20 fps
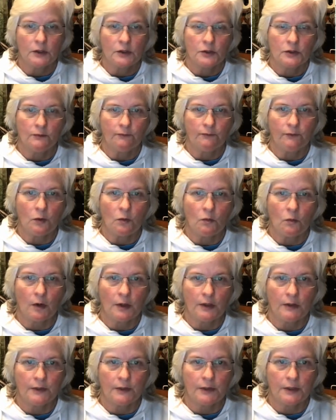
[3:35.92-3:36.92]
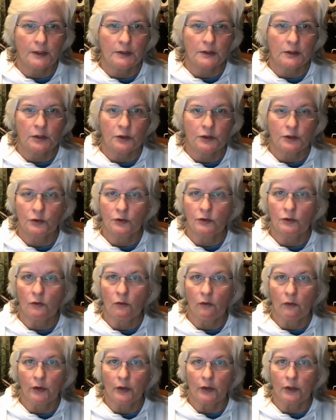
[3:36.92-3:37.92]
So if you want things in a certain
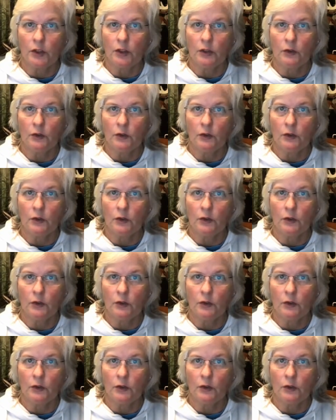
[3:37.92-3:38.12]
order,